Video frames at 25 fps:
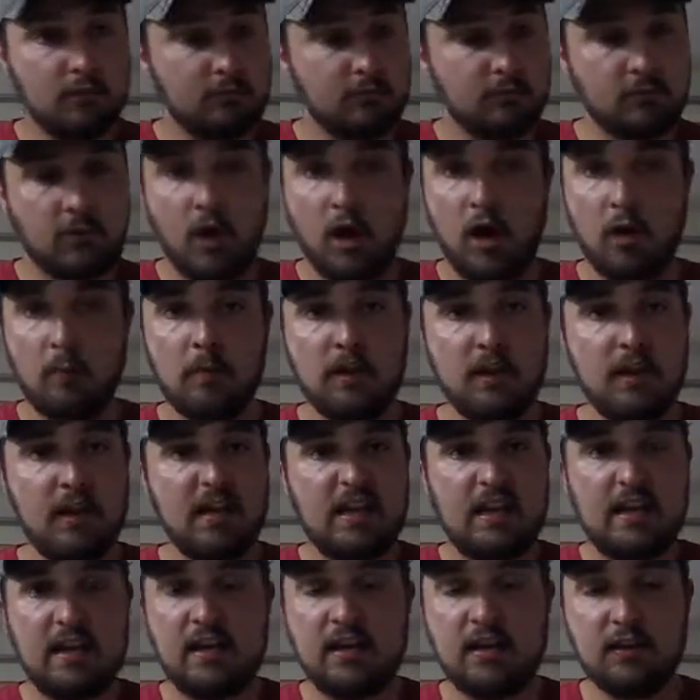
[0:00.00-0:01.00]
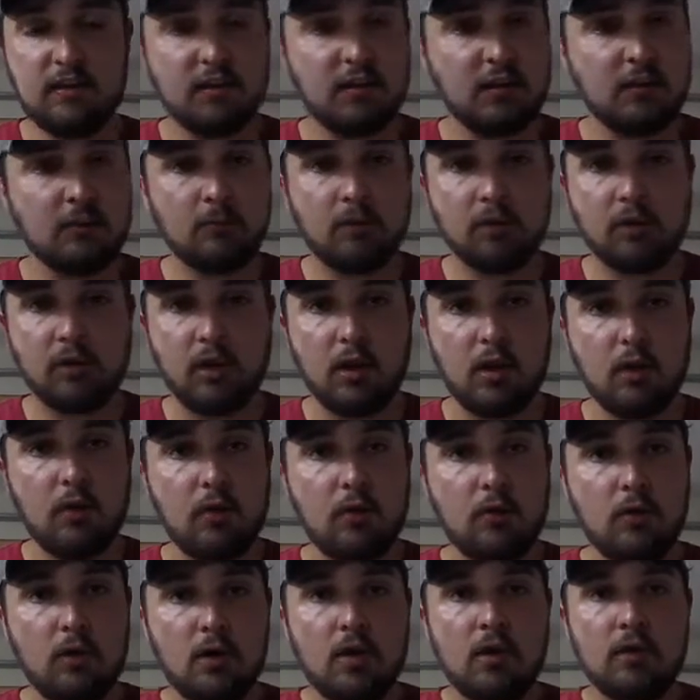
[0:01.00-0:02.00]
comment anything
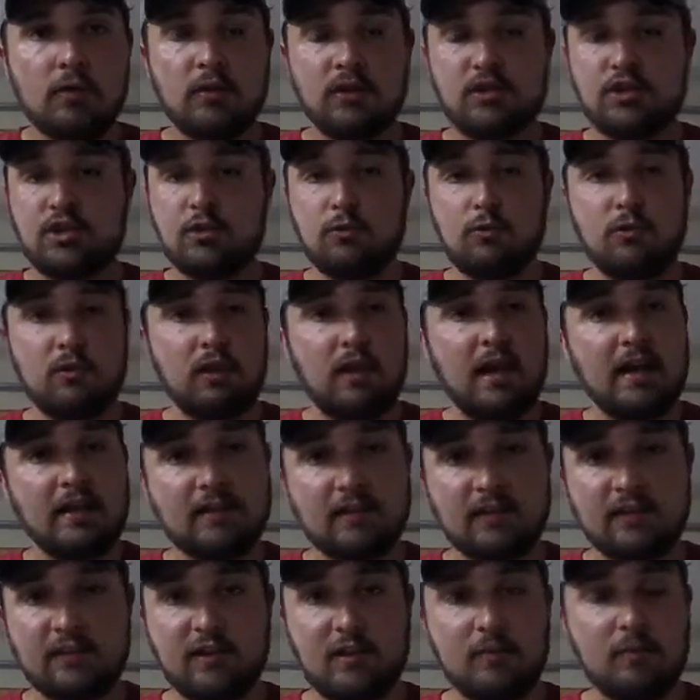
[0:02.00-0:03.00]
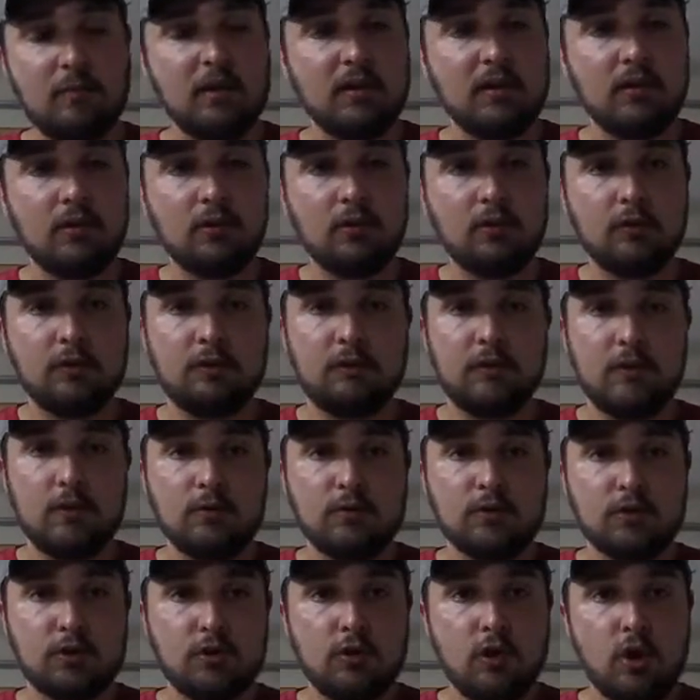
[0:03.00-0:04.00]
below that you would like to see me do in the
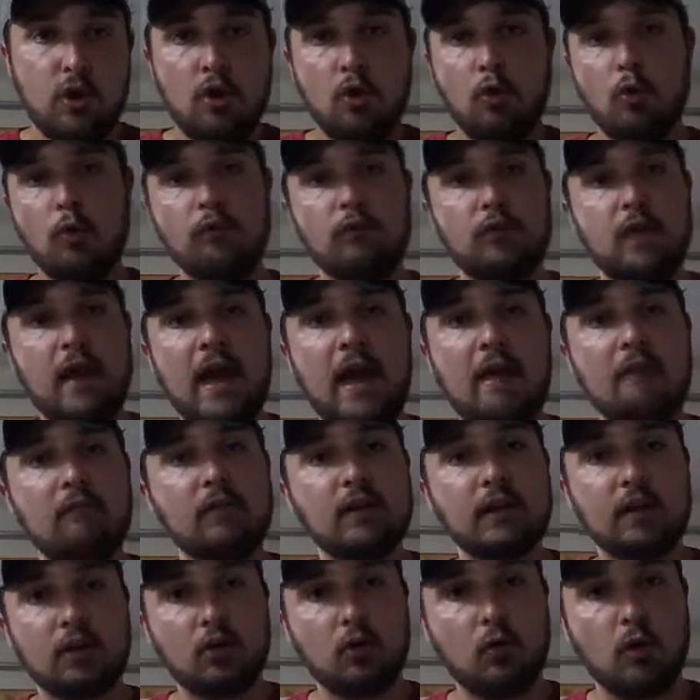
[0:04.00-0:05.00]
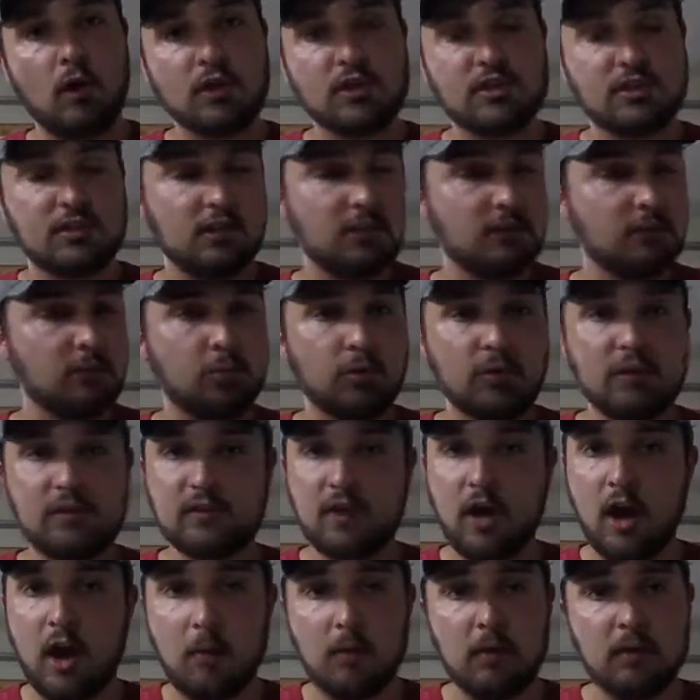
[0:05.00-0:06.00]
future. Or if you have any questions, please
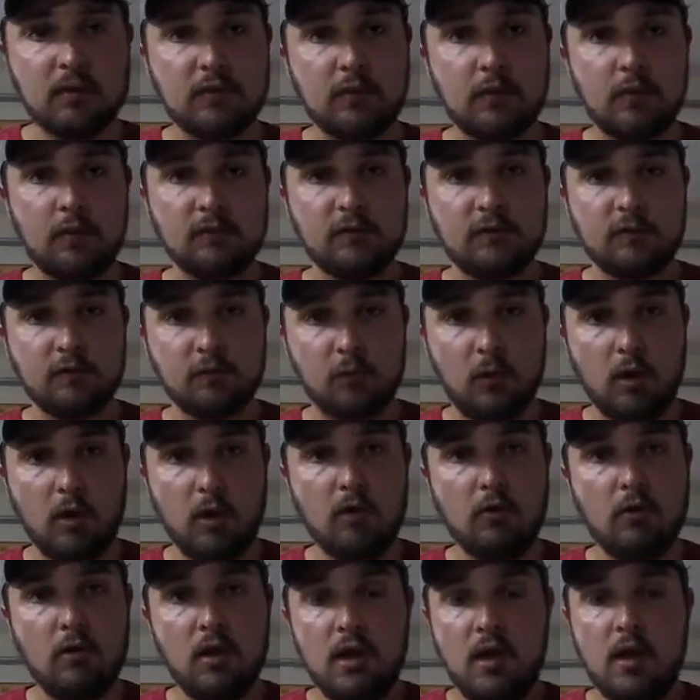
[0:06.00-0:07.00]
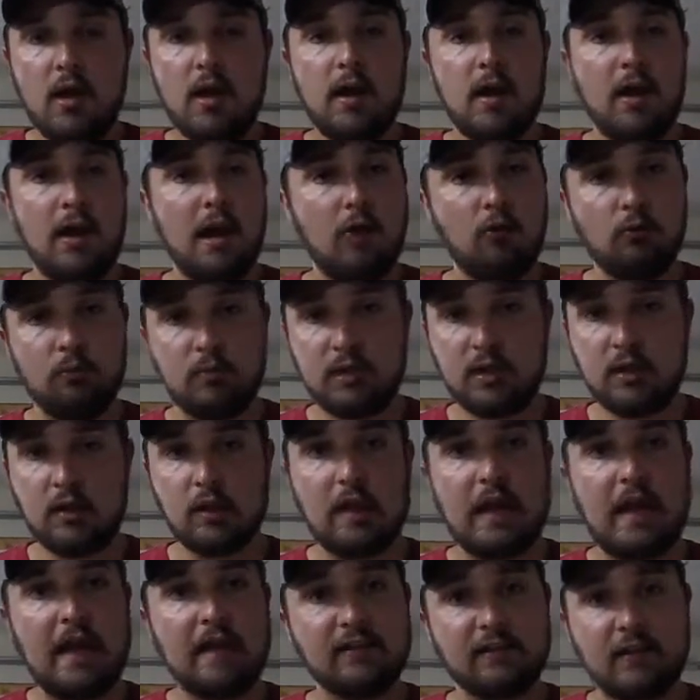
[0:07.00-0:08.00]
comment those as well, and I will be
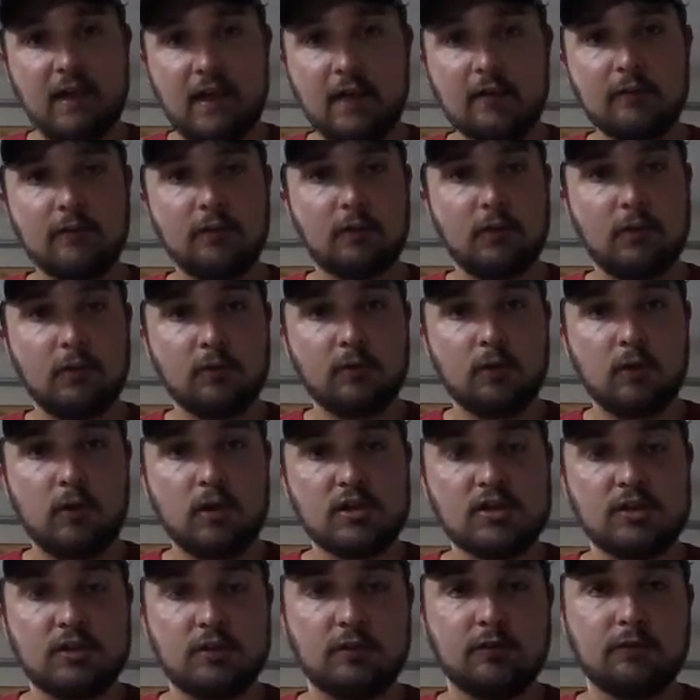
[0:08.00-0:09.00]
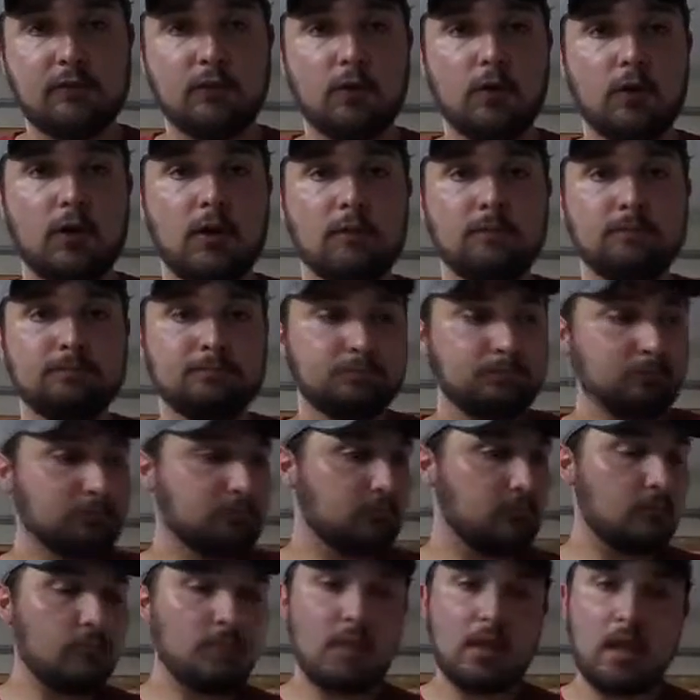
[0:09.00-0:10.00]
glad to answer those questions for you.
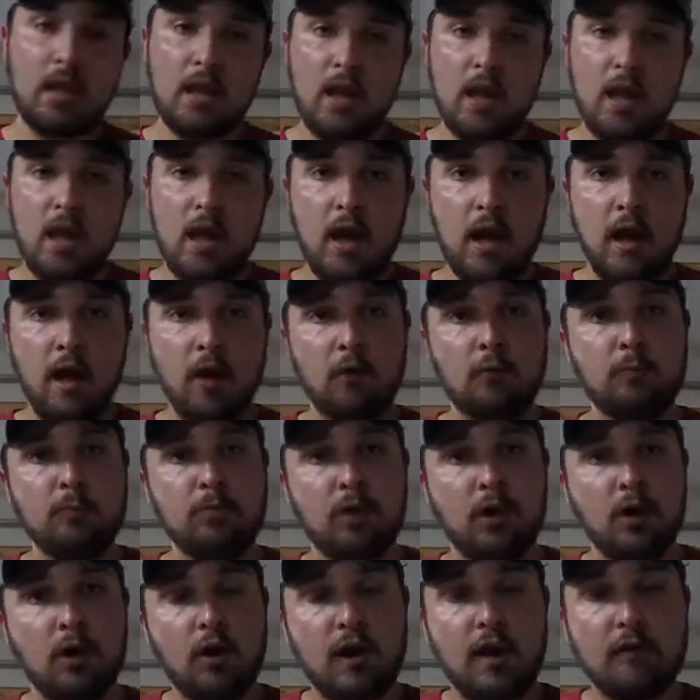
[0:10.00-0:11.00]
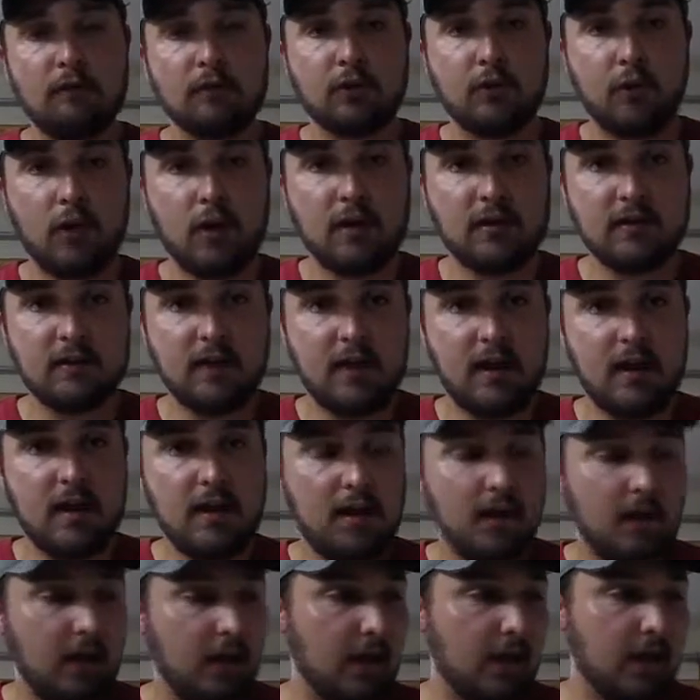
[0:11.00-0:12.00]
I hope you all have a great
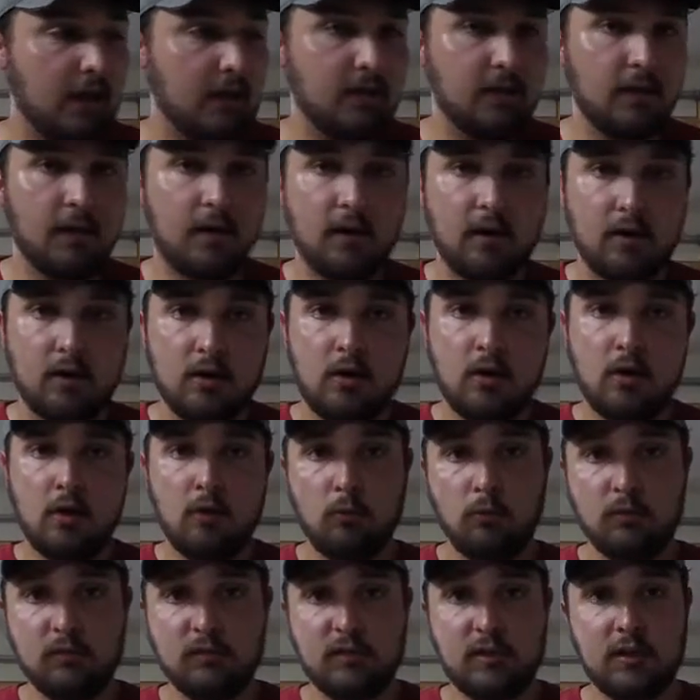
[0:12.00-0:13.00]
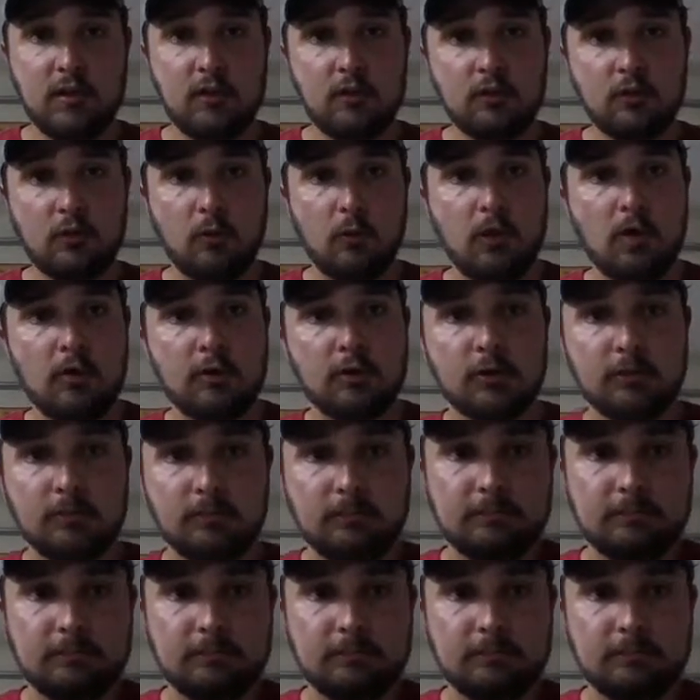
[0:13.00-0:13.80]
day, and we'll see you on the water.